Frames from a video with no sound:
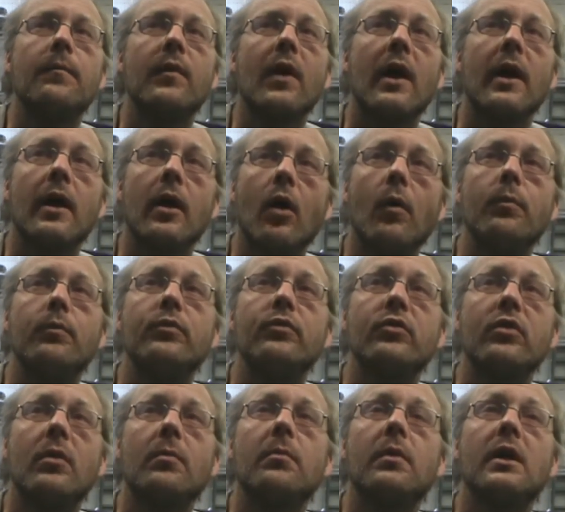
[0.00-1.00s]
I helped
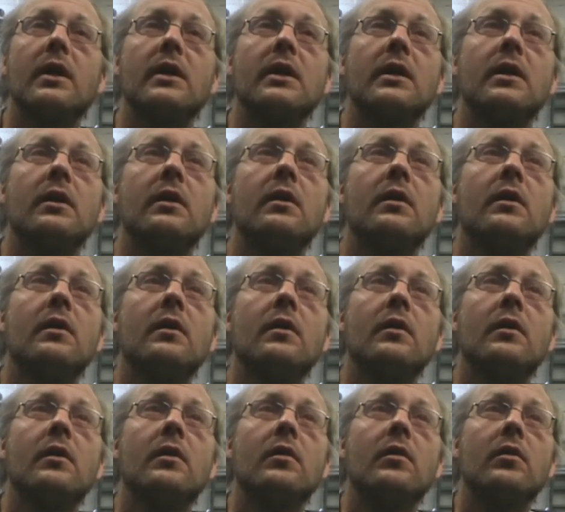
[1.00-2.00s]
somebody
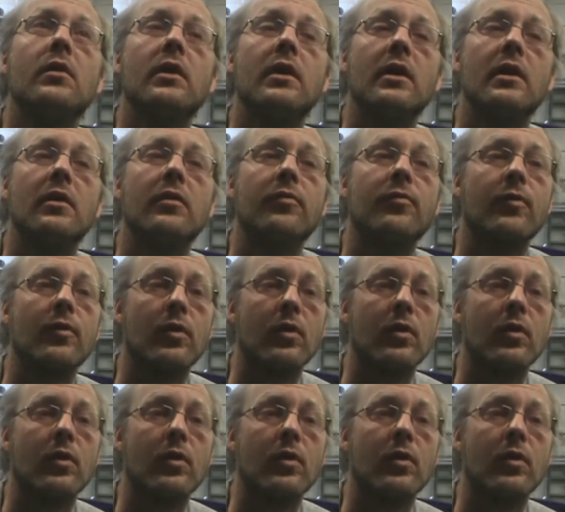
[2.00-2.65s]
in